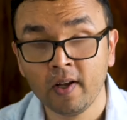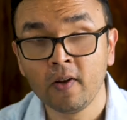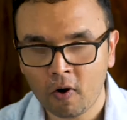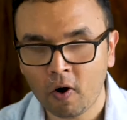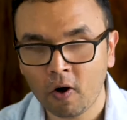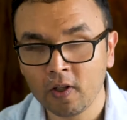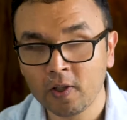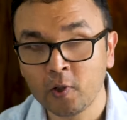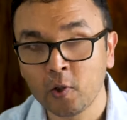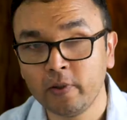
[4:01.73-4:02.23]

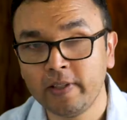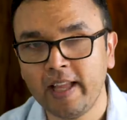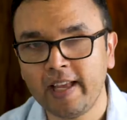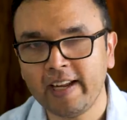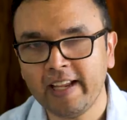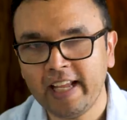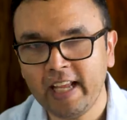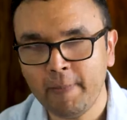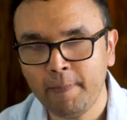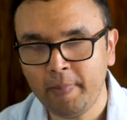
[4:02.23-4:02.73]
Also, their
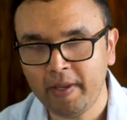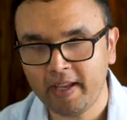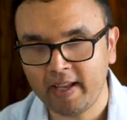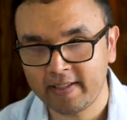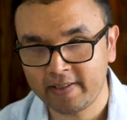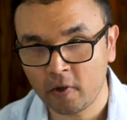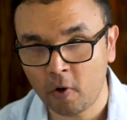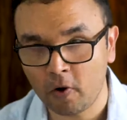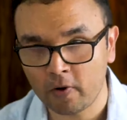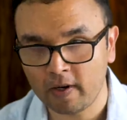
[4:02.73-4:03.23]

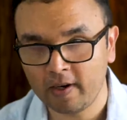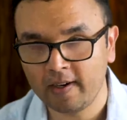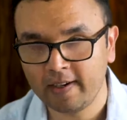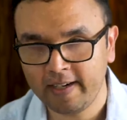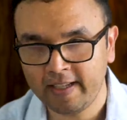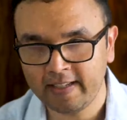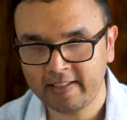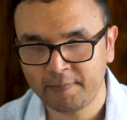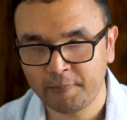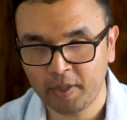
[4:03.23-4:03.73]
EPS or
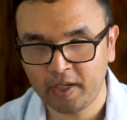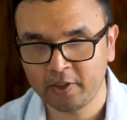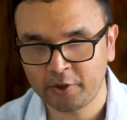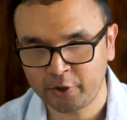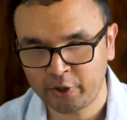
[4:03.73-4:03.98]
earnings per